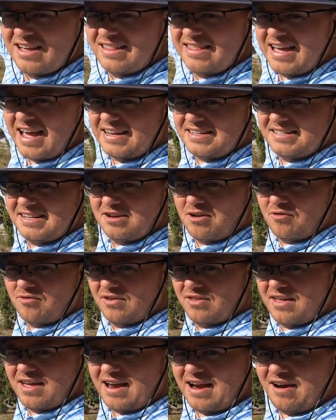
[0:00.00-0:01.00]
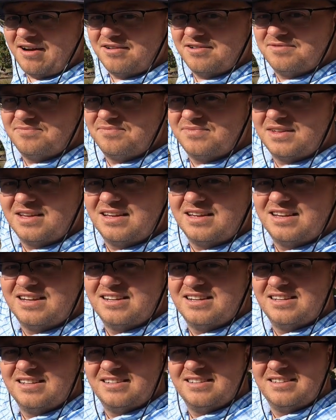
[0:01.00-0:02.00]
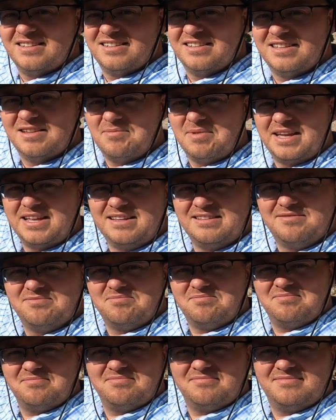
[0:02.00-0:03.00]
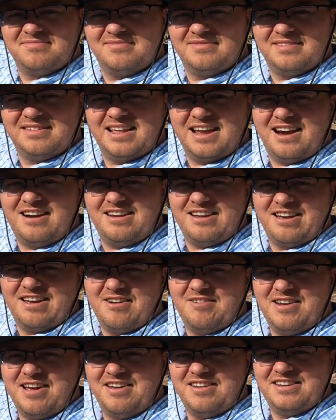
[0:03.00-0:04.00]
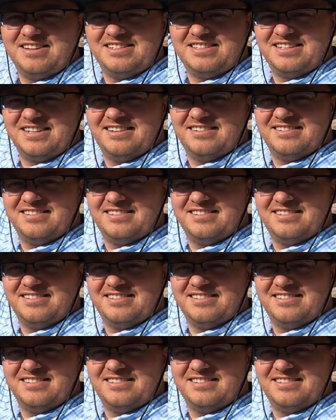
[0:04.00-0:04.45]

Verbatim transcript: That's it over there. Let me get, there you go, now you can see it.